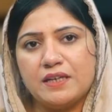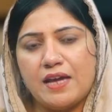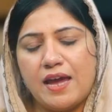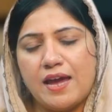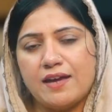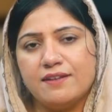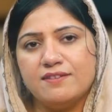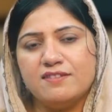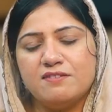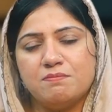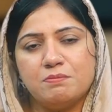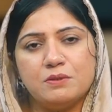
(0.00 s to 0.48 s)

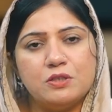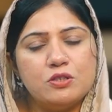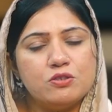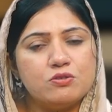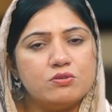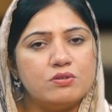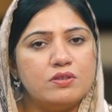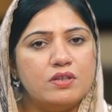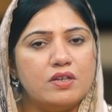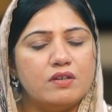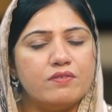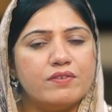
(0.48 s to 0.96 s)
and
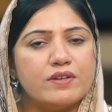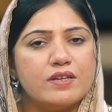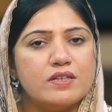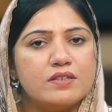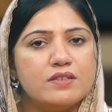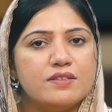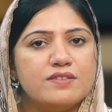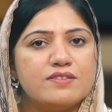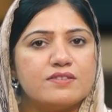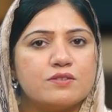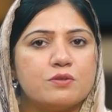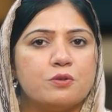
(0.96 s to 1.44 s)
spiritual
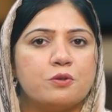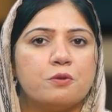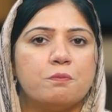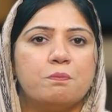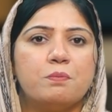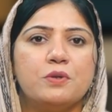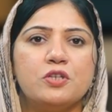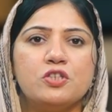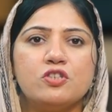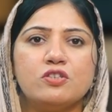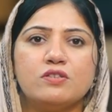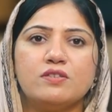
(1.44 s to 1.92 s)
awareness could
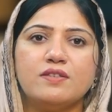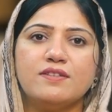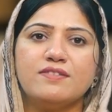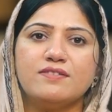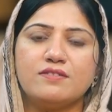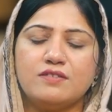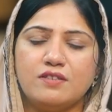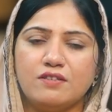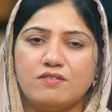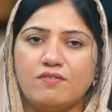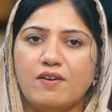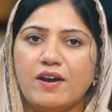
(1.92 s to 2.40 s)
bridge this
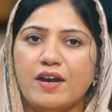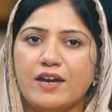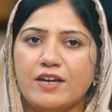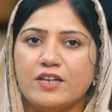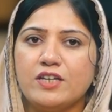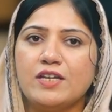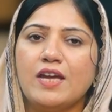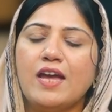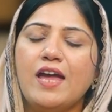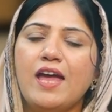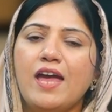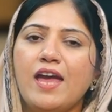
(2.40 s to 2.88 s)
divide